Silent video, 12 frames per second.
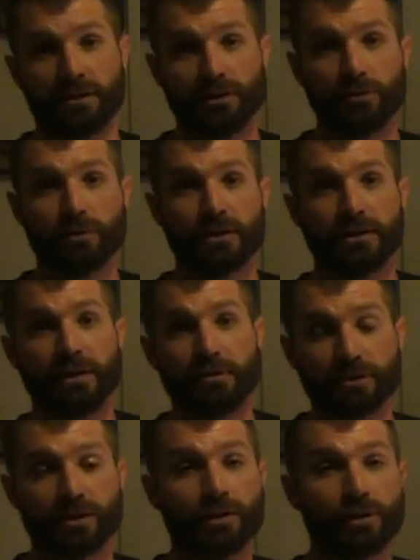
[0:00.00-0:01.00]
You want them
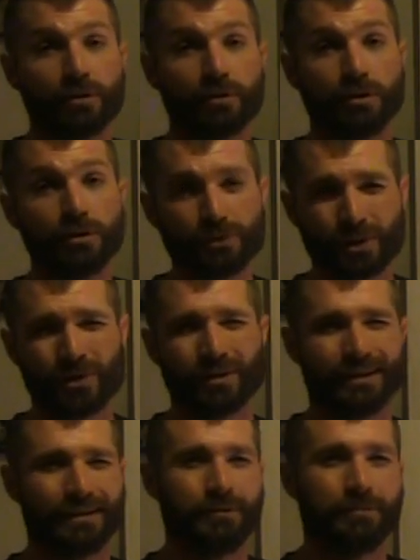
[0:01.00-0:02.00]
to know who's
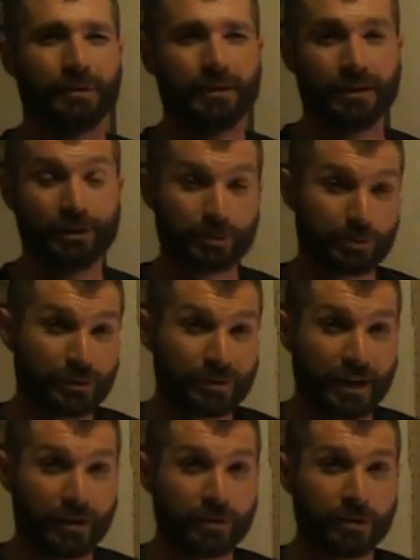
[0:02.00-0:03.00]
calling them. Hillsboro
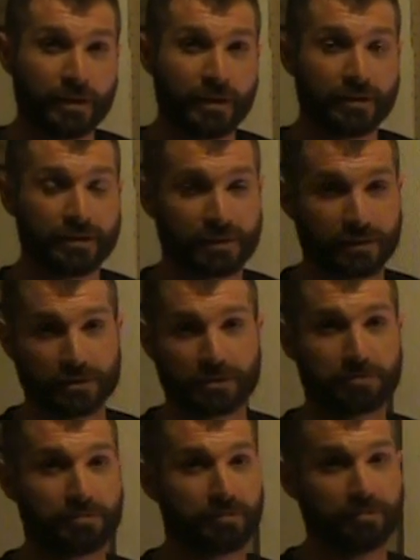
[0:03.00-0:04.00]
Tower, this
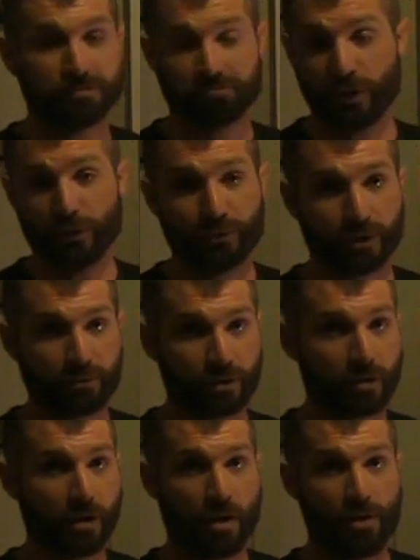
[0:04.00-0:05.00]
is
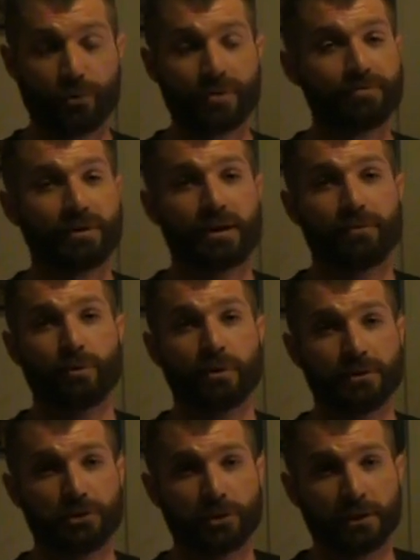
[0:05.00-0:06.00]
November
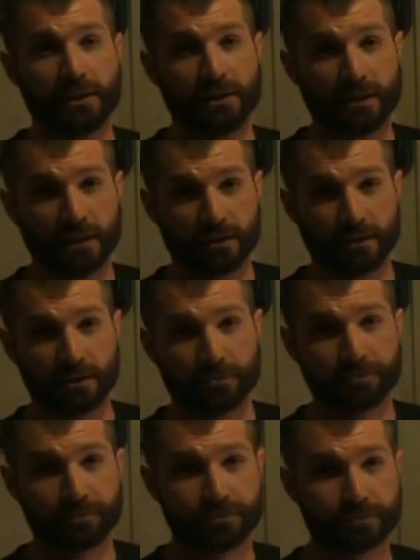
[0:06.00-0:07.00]
351 Juliet Delta.
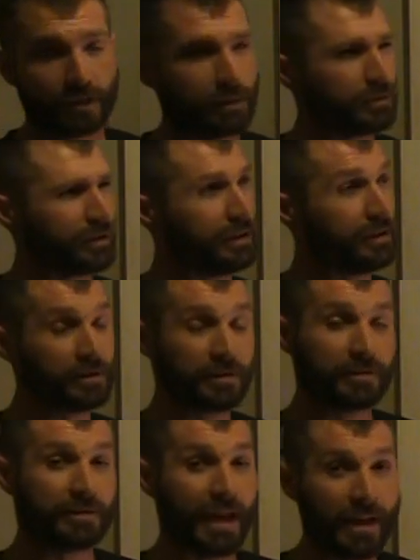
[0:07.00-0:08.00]
I'm sorry, this
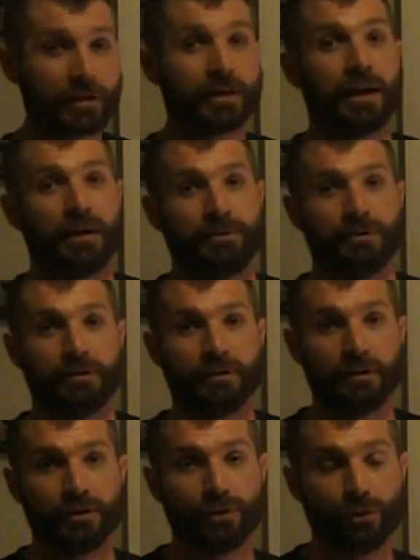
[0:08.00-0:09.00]
is helicopter,
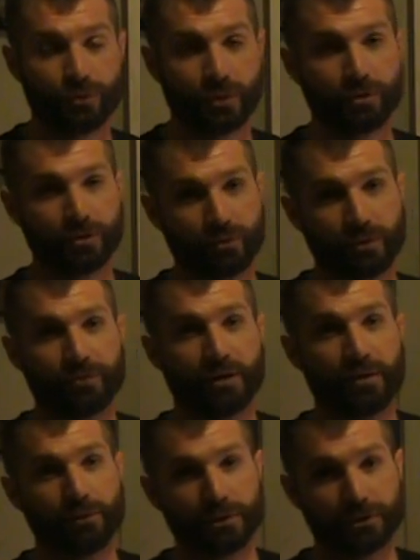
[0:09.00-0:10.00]
November
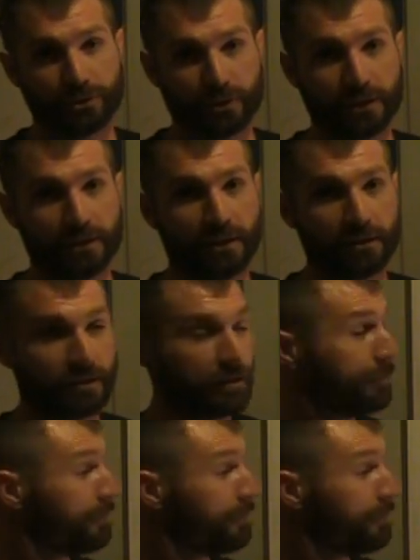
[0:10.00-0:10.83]
351 Juliet Delta.